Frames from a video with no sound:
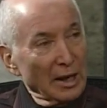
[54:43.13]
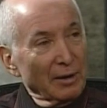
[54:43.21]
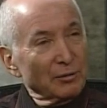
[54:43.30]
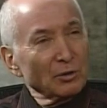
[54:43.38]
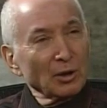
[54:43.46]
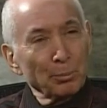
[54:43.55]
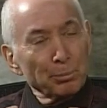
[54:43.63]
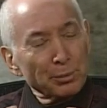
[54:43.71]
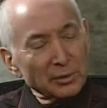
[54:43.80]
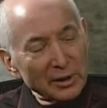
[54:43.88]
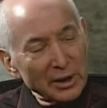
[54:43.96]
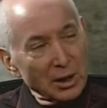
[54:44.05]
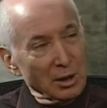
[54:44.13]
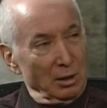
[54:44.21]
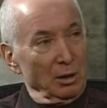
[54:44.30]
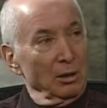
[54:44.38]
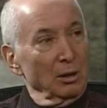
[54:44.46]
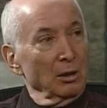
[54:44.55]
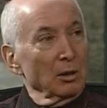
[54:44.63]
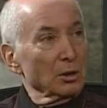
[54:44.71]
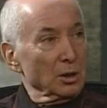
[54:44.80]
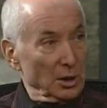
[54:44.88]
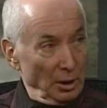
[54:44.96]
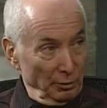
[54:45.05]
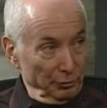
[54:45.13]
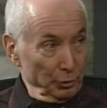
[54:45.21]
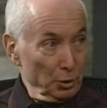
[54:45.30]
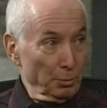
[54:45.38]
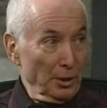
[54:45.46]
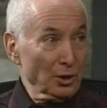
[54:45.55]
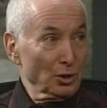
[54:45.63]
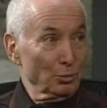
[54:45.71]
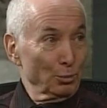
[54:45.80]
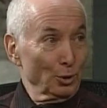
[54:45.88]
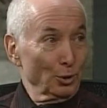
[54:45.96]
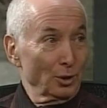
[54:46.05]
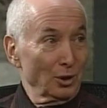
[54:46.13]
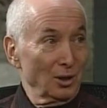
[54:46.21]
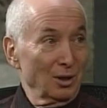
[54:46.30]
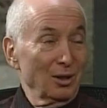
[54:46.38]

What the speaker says: have complete self-responsibility,